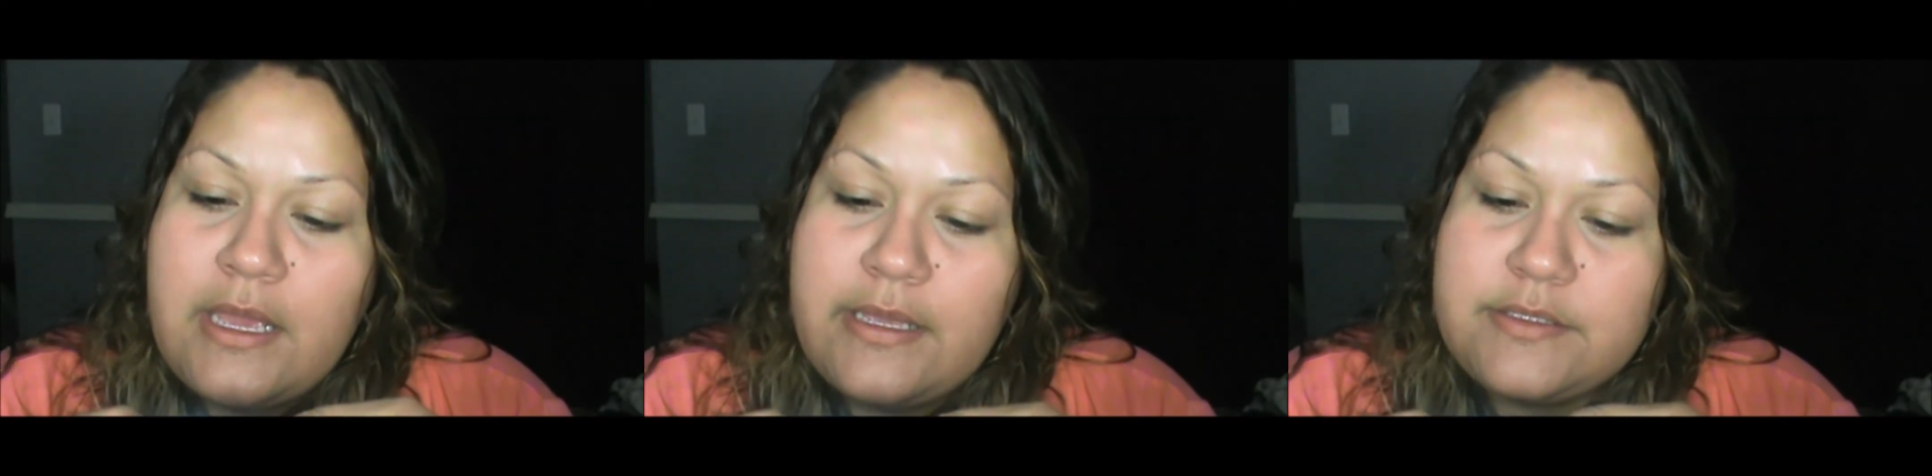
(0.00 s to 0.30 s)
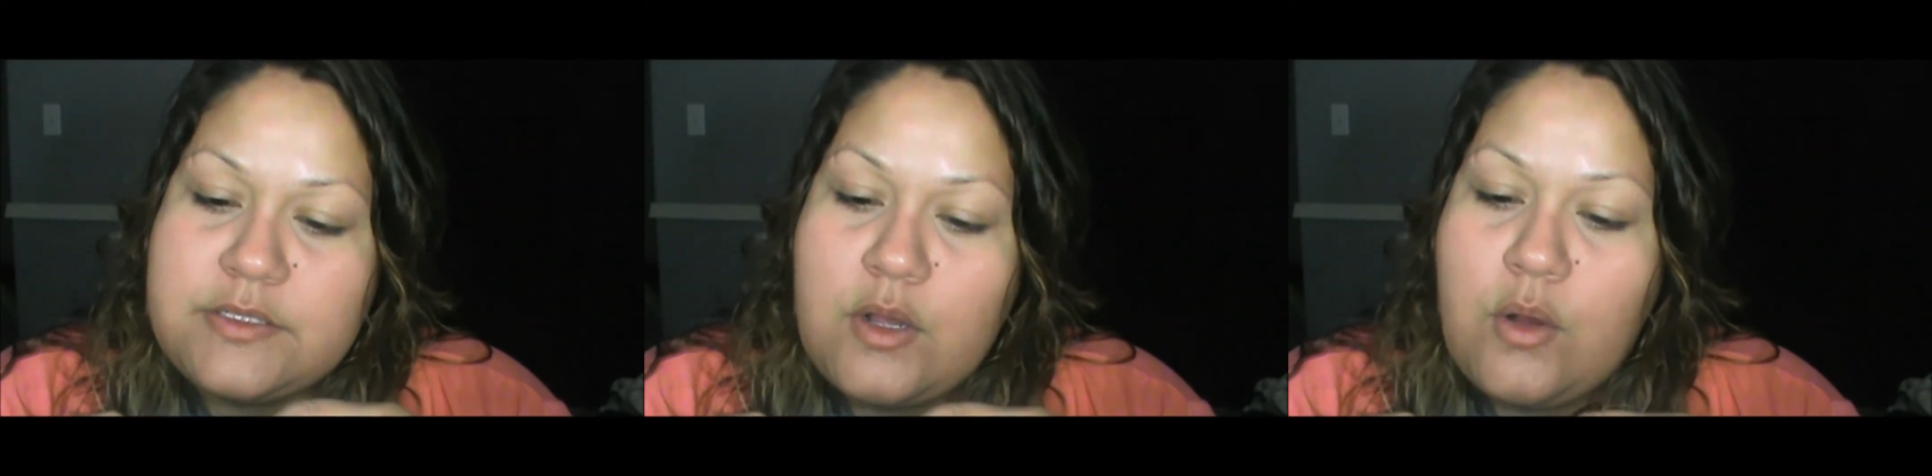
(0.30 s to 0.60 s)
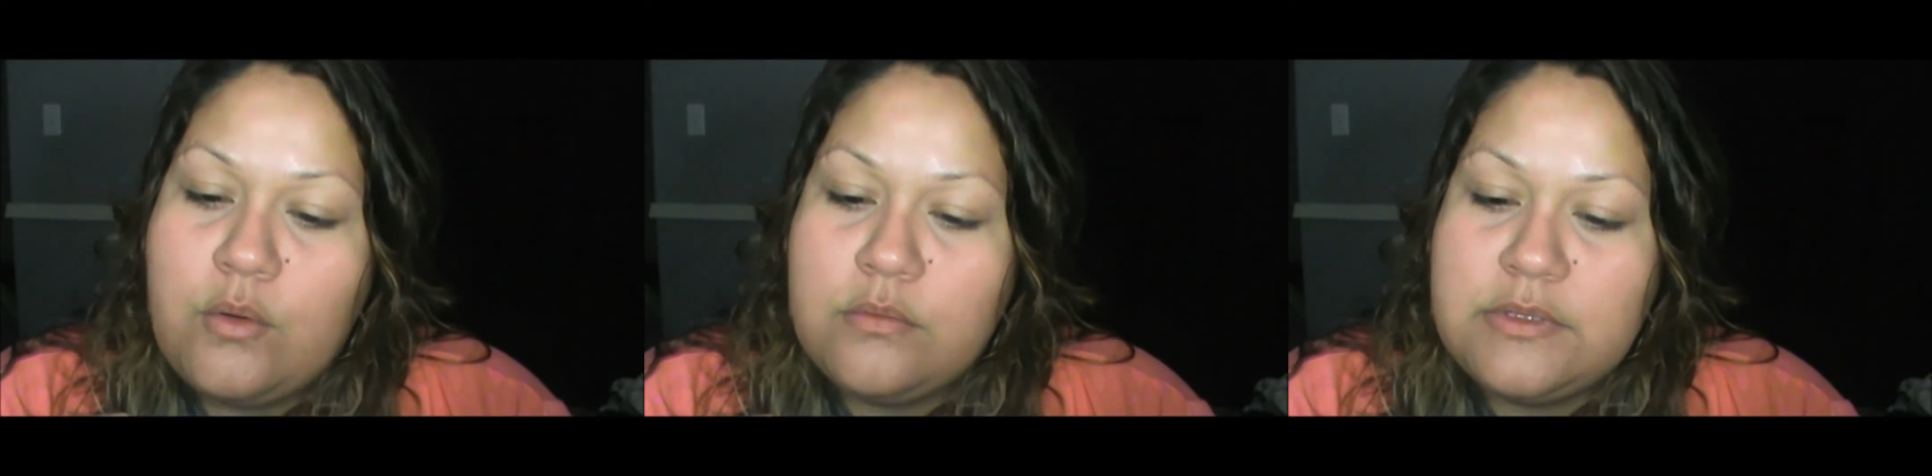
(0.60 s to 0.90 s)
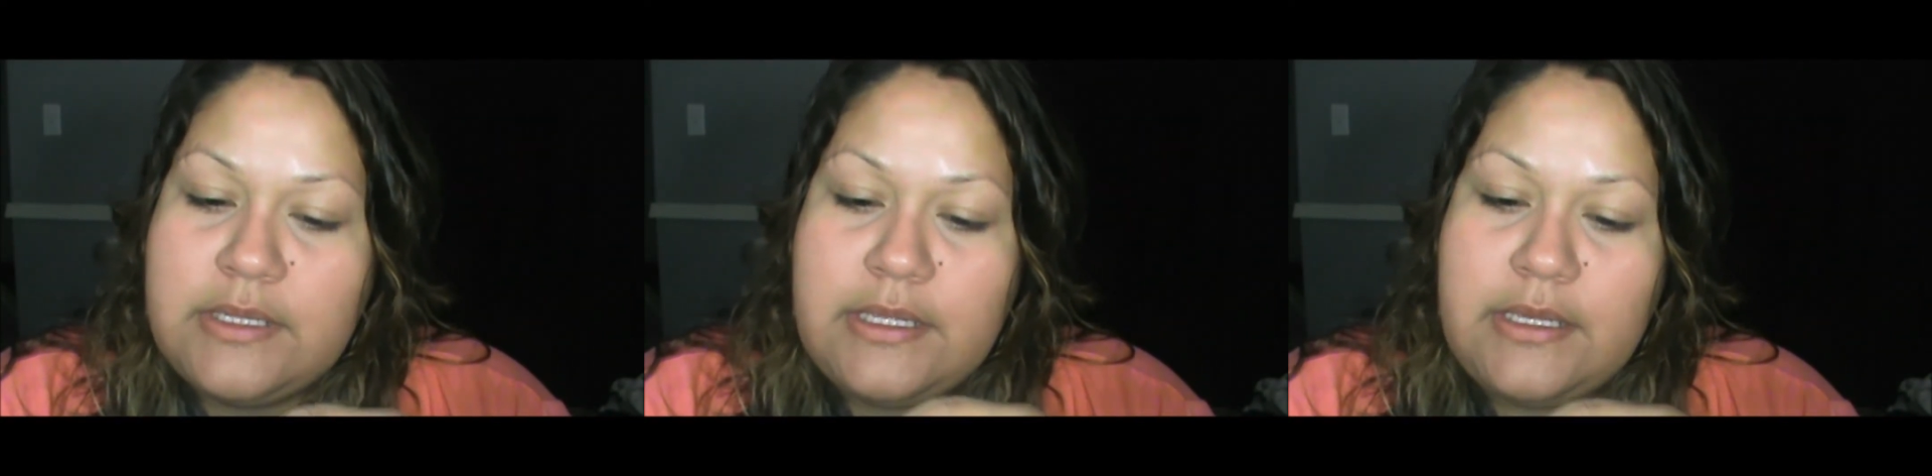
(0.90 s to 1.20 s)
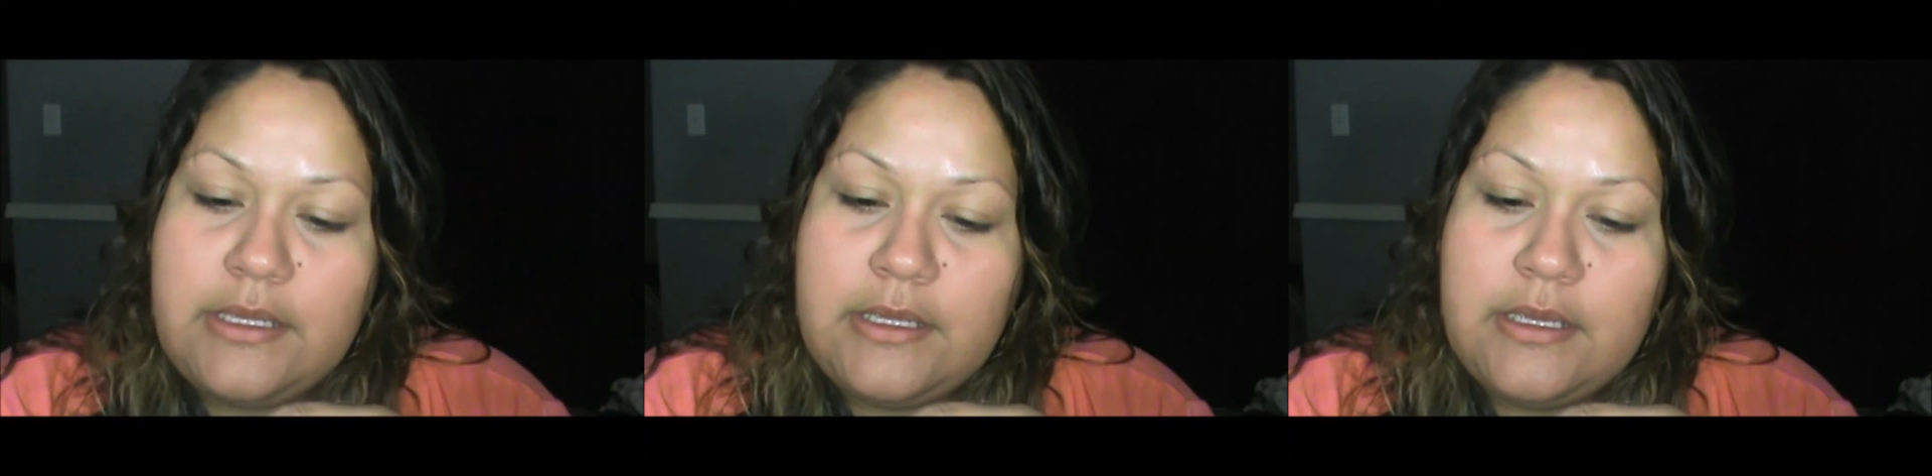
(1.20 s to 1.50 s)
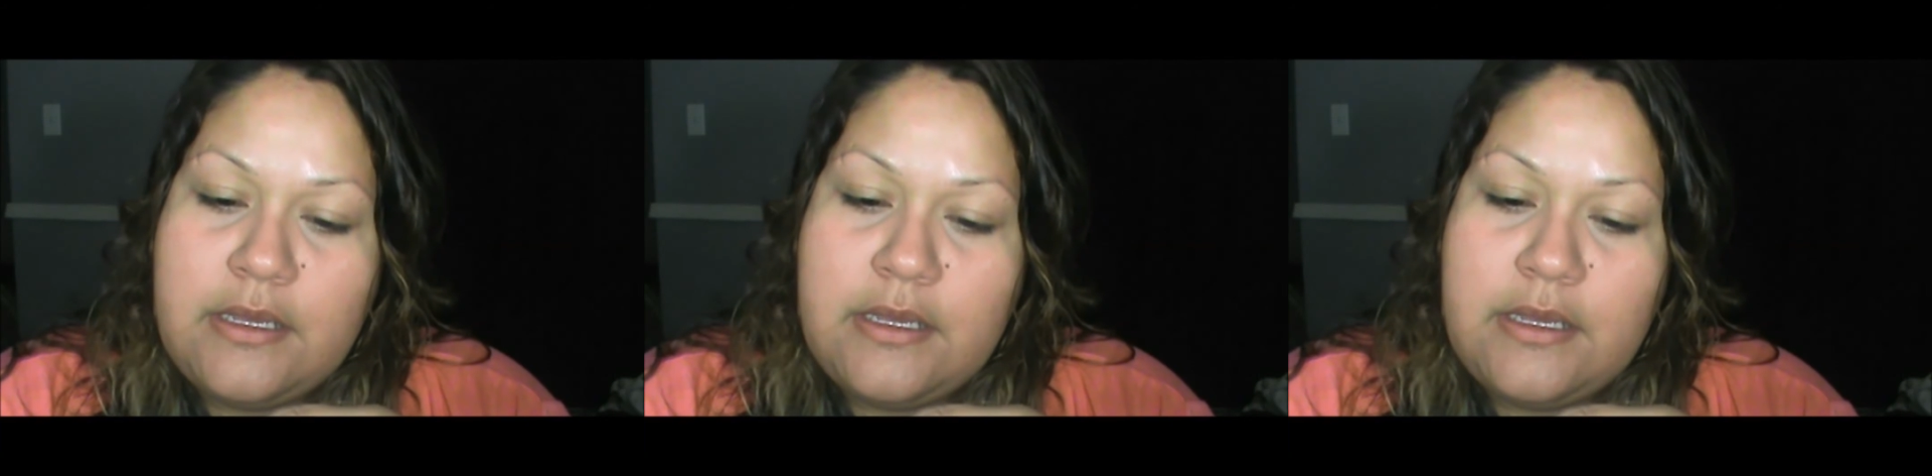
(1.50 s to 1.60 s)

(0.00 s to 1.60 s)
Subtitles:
It's only,